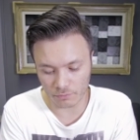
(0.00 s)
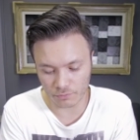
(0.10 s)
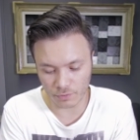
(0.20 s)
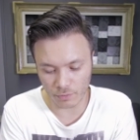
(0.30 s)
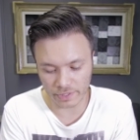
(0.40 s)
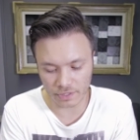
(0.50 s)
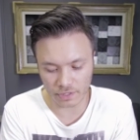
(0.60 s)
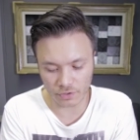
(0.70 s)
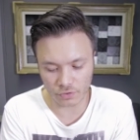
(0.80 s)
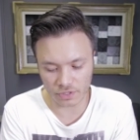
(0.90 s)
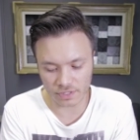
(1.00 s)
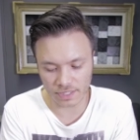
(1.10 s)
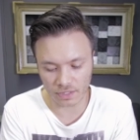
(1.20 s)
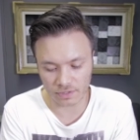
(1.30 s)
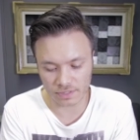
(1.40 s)
the way that you can
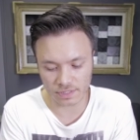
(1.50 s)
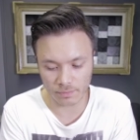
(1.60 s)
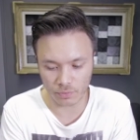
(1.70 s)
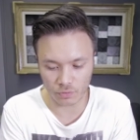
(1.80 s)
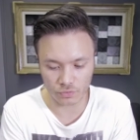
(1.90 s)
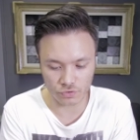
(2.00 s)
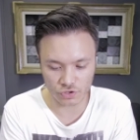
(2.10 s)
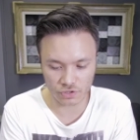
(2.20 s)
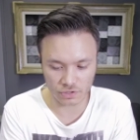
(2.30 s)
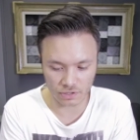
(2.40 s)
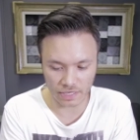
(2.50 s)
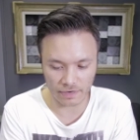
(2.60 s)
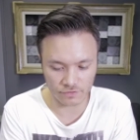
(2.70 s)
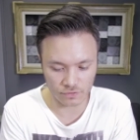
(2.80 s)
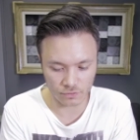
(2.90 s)
tell is simple. You're just gonna
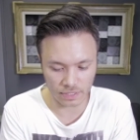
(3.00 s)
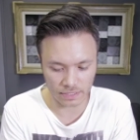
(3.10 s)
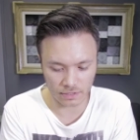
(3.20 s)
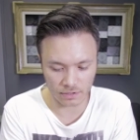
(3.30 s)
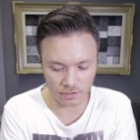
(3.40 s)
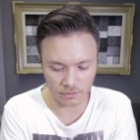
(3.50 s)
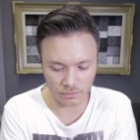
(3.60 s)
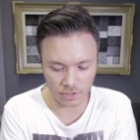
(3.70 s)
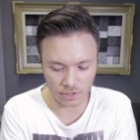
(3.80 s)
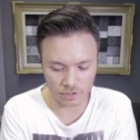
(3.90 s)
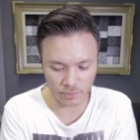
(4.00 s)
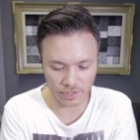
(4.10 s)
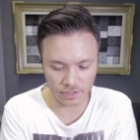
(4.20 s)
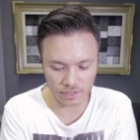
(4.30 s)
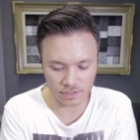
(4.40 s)
have to kind of uh,
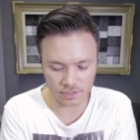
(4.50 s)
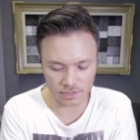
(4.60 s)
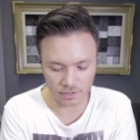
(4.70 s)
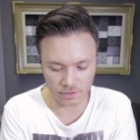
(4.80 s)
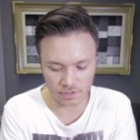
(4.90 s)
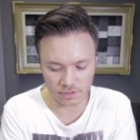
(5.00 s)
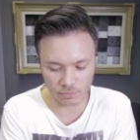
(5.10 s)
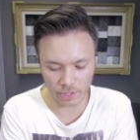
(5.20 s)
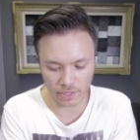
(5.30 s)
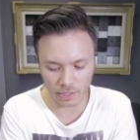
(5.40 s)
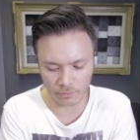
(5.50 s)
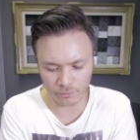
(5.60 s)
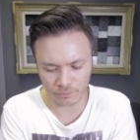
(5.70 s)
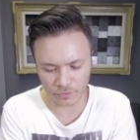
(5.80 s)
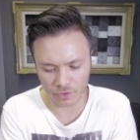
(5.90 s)
spread these uh, this swing
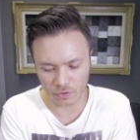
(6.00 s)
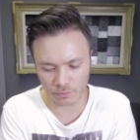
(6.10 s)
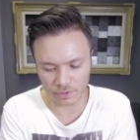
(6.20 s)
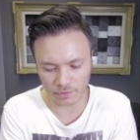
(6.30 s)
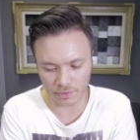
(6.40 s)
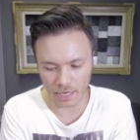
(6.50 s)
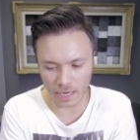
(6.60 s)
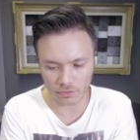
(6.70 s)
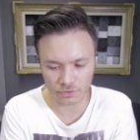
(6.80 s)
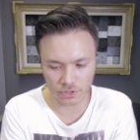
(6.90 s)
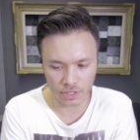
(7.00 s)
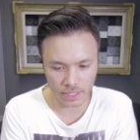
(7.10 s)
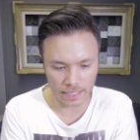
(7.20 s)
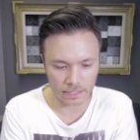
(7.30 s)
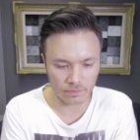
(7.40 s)
arm a little bit out
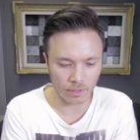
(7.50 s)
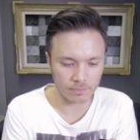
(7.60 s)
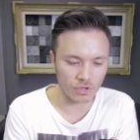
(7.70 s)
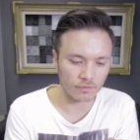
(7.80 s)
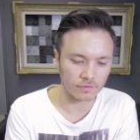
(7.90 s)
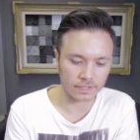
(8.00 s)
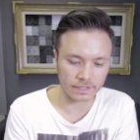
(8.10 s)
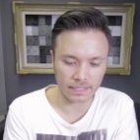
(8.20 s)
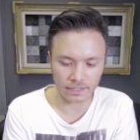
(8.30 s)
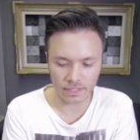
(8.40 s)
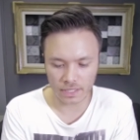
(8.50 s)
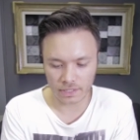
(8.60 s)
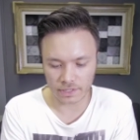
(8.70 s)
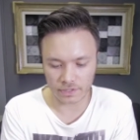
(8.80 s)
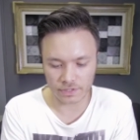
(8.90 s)
and it pops off like that.
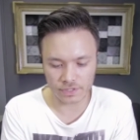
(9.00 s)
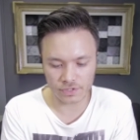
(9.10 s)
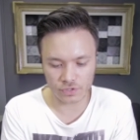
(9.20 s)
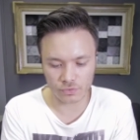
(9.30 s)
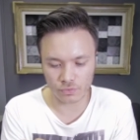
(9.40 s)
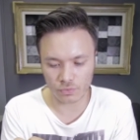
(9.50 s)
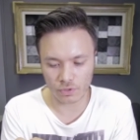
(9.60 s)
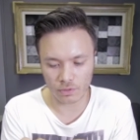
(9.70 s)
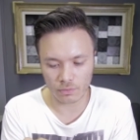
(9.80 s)
Then these two